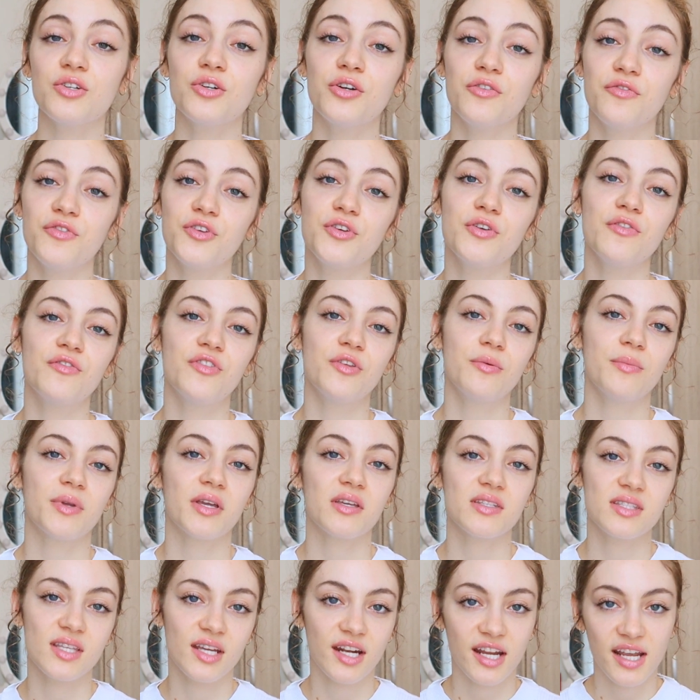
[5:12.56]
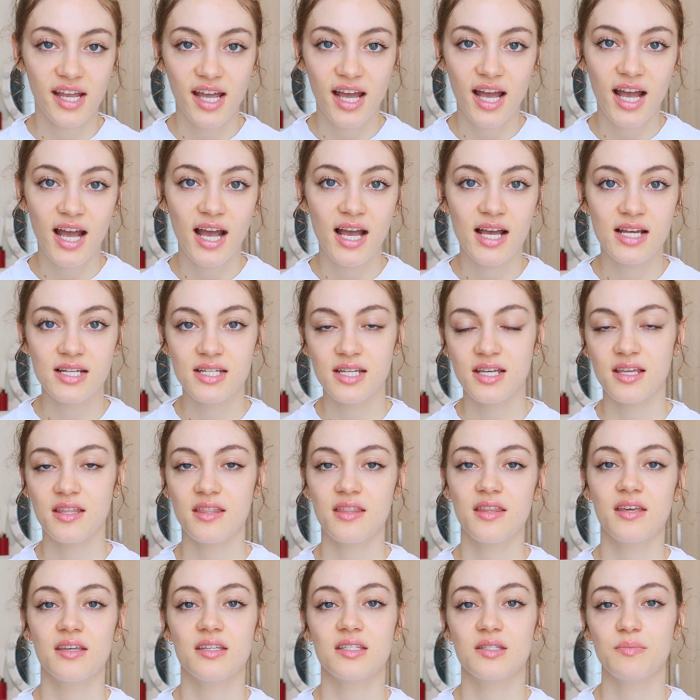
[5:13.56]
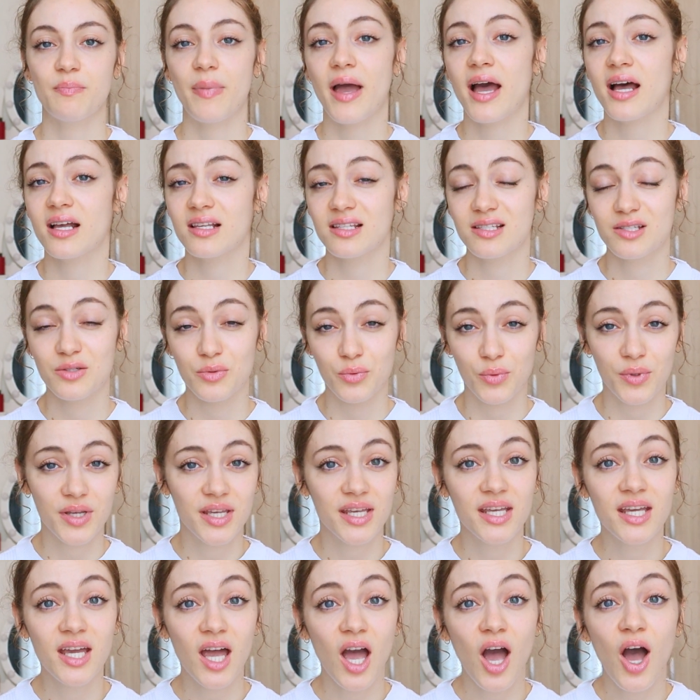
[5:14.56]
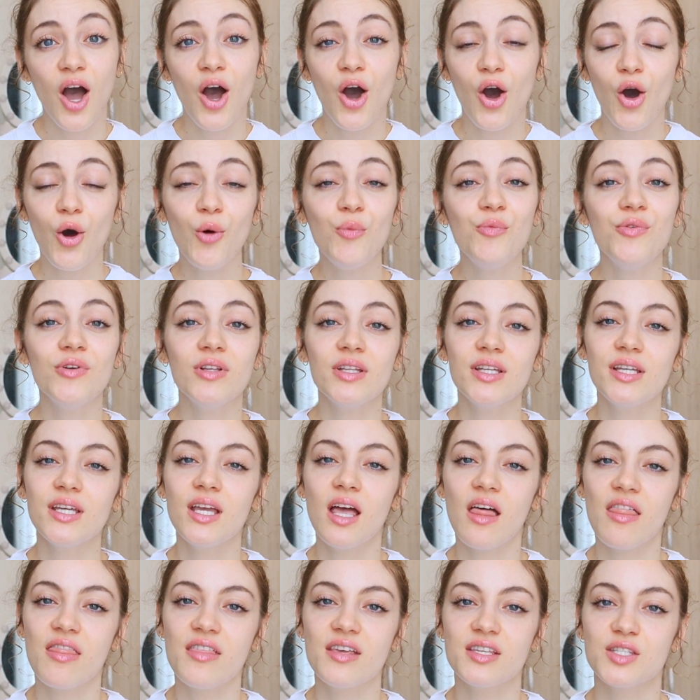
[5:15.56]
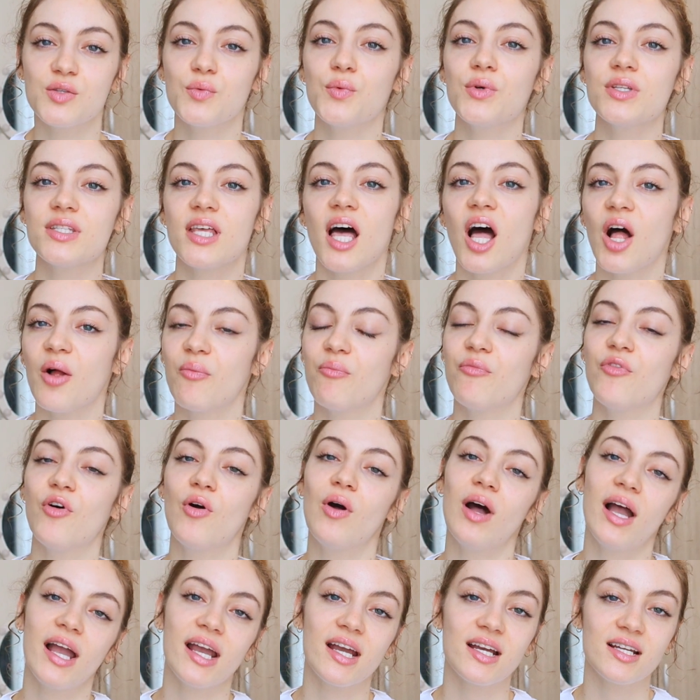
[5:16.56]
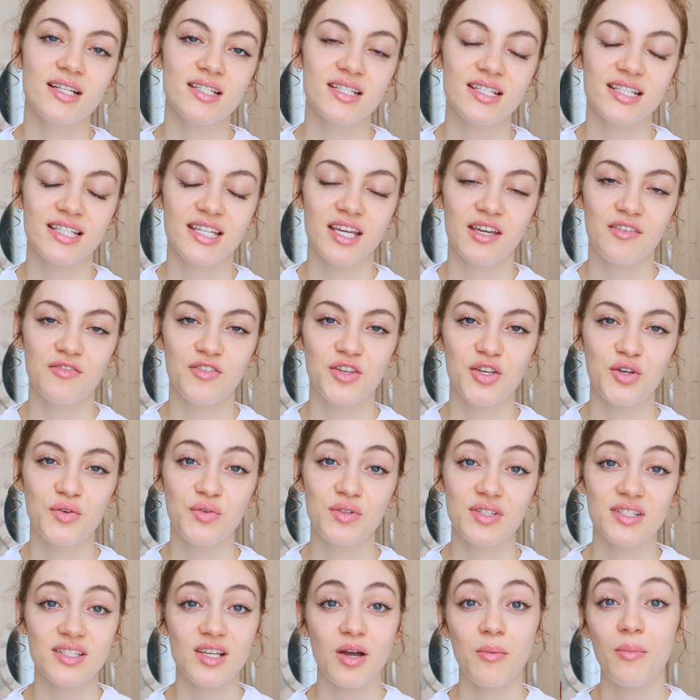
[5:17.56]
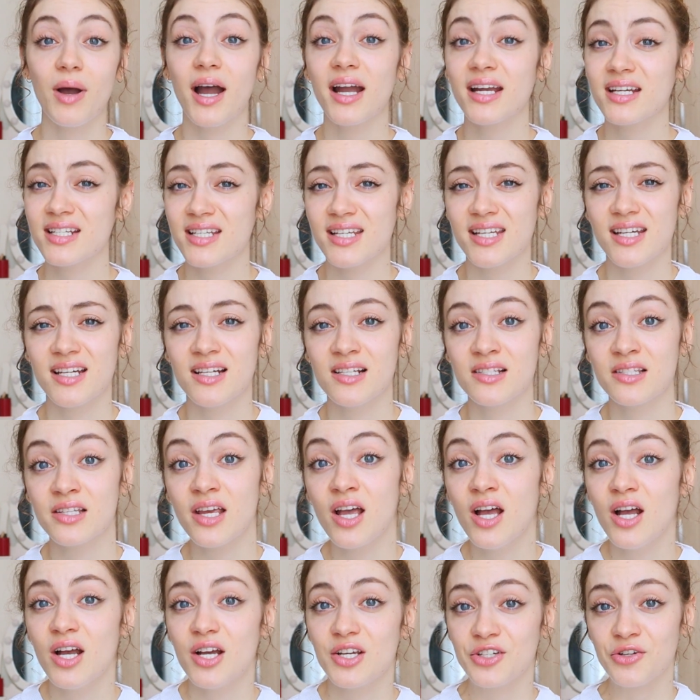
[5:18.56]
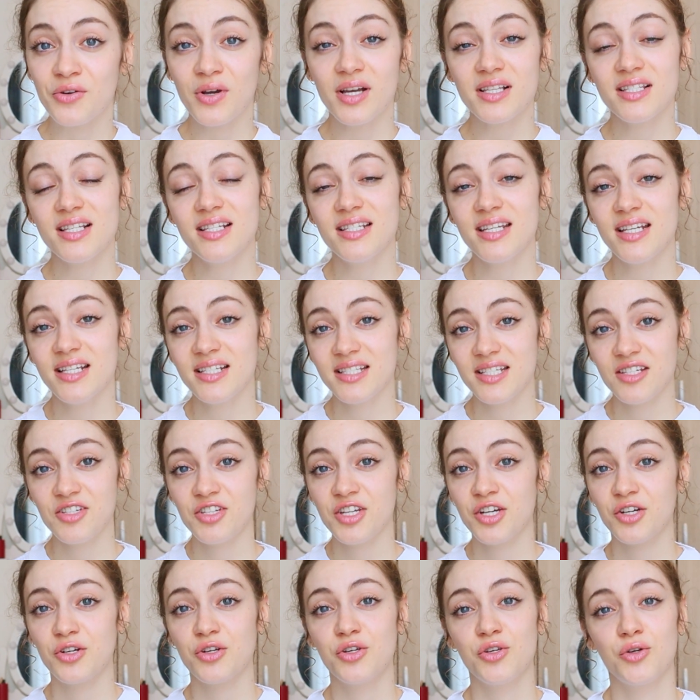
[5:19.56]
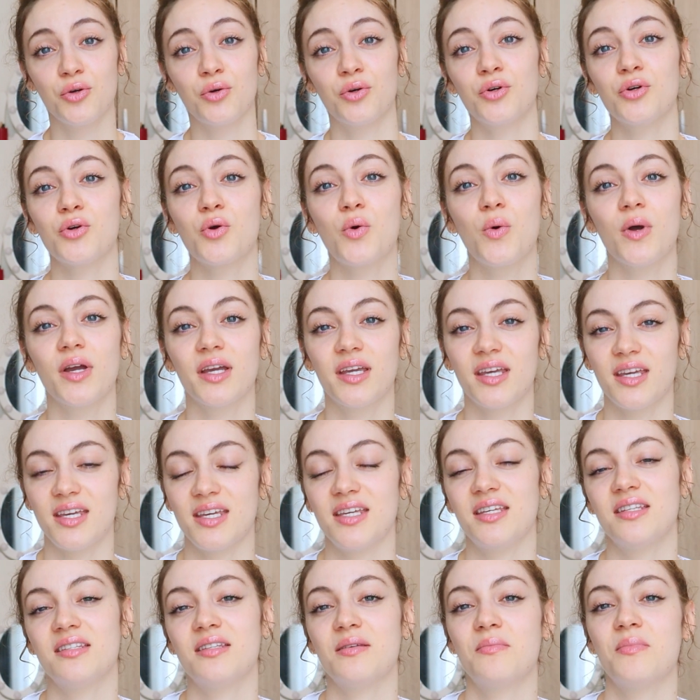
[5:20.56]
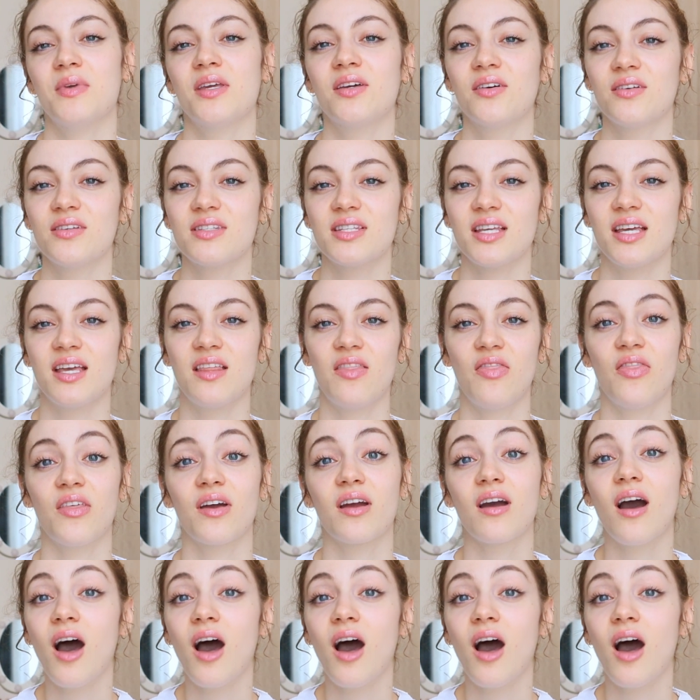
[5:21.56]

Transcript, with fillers: are a few of the meals that I had this past week. Hopefully this was helpful and gave you some ideas. Don't hesitate to share your quick easy meals in the